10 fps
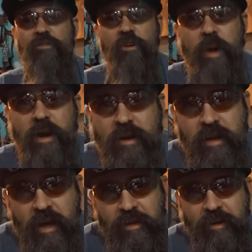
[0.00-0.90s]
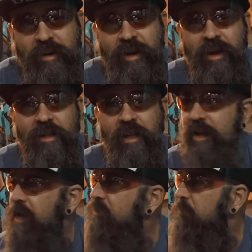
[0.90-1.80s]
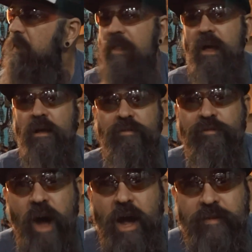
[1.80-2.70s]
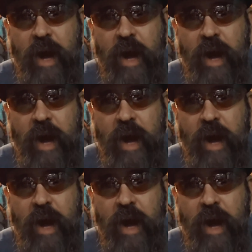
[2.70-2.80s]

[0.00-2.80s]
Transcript: go back together? Like, it's been like 5